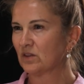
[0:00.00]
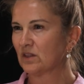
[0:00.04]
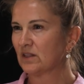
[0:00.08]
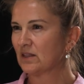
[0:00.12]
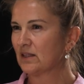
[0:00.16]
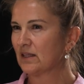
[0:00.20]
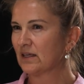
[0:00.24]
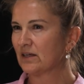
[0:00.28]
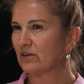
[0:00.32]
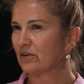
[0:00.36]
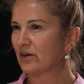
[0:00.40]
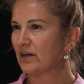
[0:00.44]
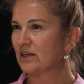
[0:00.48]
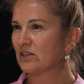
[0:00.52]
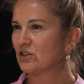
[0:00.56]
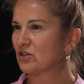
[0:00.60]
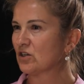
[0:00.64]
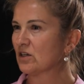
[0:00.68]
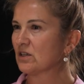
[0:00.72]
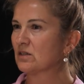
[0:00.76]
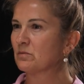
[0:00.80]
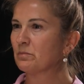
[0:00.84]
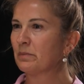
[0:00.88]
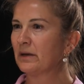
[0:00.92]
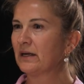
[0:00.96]
There has
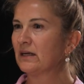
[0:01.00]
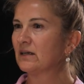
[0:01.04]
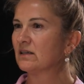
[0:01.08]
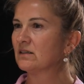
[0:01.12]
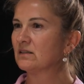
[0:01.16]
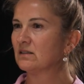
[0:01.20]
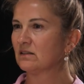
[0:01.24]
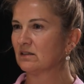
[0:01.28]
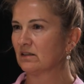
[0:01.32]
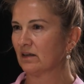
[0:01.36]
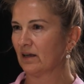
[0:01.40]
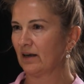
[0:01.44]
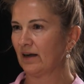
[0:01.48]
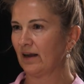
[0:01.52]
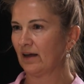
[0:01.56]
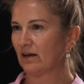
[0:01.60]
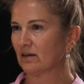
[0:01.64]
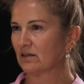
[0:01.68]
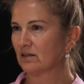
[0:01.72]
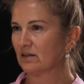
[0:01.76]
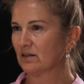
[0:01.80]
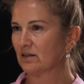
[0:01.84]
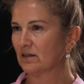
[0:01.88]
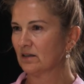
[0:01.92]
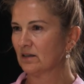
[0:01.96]
just been a
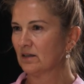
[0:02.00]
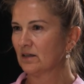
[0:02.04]
disconnect.